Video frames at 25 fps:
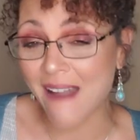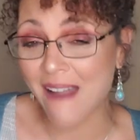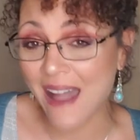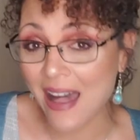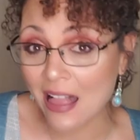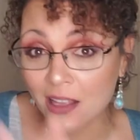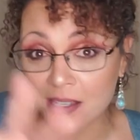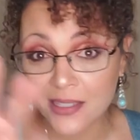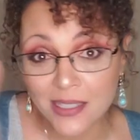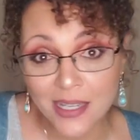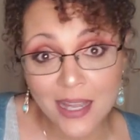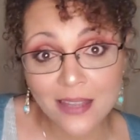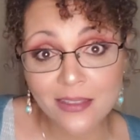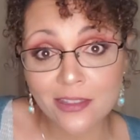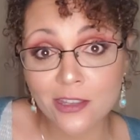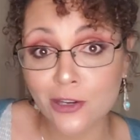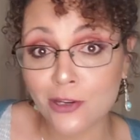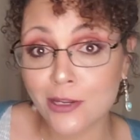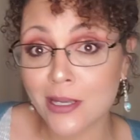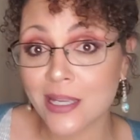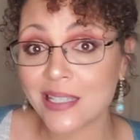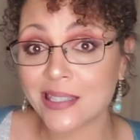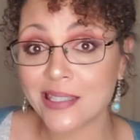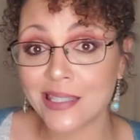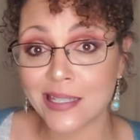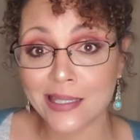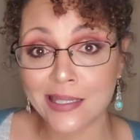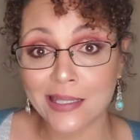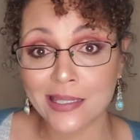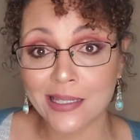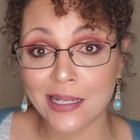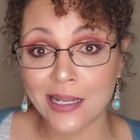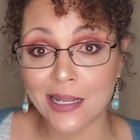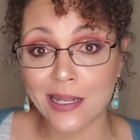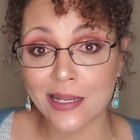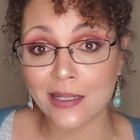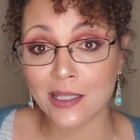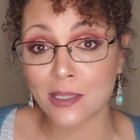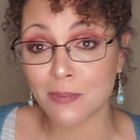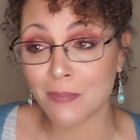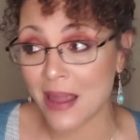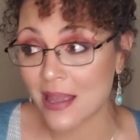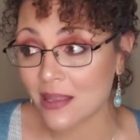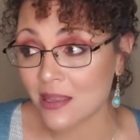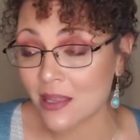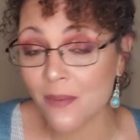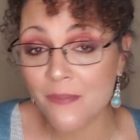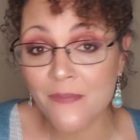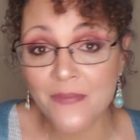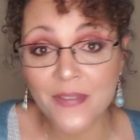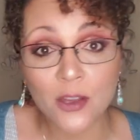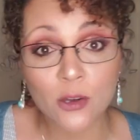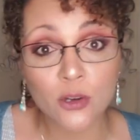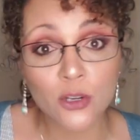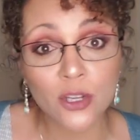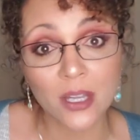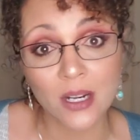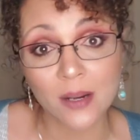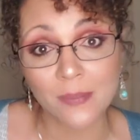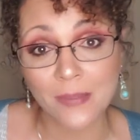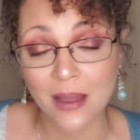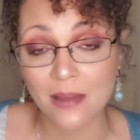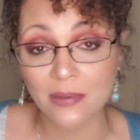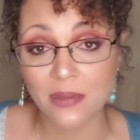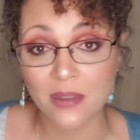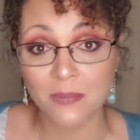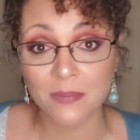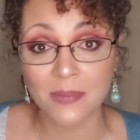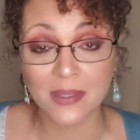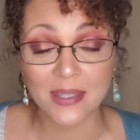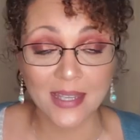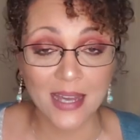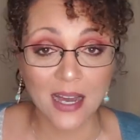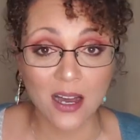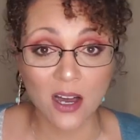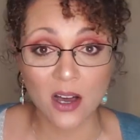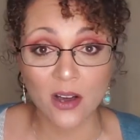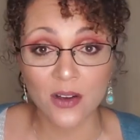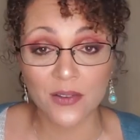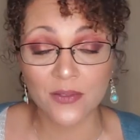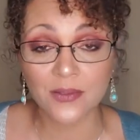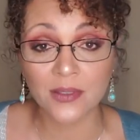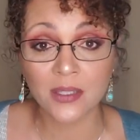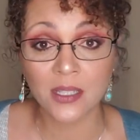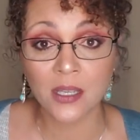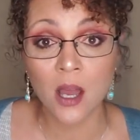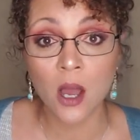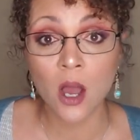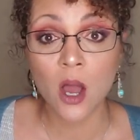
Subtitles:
validate their existence, make them feel good about themselves,